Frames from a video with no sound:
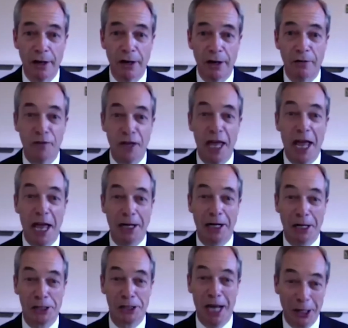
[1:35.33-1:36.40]
of the
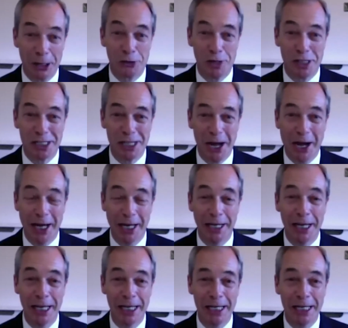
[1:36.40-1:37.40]
English countryside